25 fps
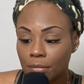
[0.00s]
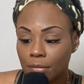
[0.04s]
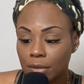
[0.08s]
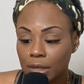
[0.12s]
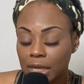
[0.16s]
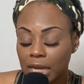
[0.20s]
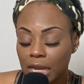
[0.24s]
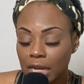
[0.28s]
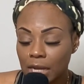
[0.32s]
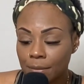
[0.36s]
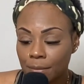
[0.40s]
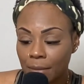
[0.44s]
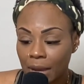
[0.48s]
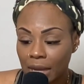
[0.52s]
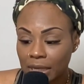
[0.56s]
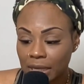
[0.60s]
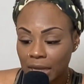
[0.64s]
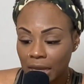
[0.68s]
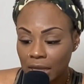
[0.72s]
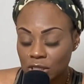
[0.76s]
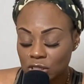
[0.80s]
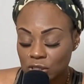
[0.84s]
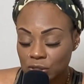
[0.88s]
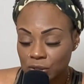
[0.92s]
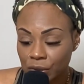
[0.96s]
getting my
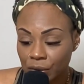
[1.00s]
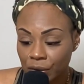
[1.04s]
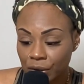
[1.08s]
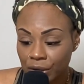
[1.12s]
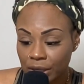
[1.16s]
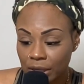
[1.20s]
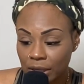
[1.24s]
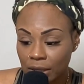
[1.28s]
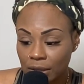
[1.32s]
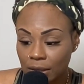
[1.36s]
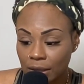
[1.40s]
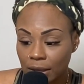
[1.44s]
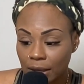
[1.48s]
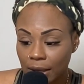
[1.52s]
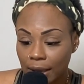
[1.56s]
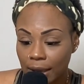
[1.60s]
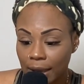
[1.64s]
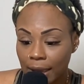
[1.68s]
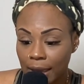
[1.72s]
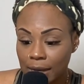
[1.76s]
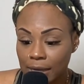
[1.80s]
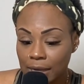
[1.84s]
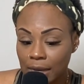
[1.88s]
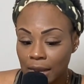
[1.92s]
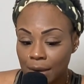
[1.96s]
day started,
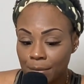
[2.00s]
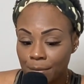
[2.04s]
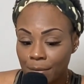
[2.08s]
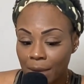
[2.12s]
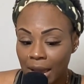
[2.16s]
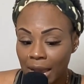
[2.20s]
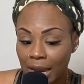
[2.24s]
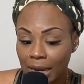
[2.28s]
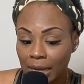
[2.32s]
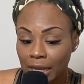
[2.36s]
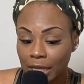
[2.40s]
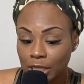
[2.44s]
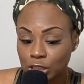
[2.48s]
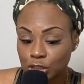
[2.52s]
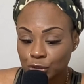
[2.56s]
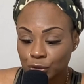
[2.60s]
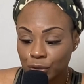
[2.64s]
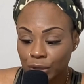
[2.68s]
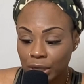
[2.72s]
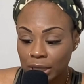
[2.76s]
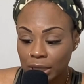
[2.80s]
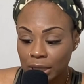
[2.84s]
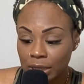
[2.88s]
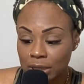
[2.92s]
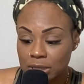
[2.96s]
and then my
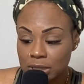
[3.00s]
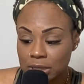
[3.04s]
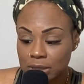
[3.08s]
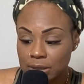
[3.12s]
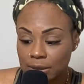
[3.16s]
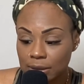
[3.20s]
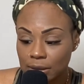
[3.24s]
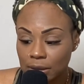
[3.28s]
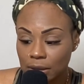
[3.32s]
electronics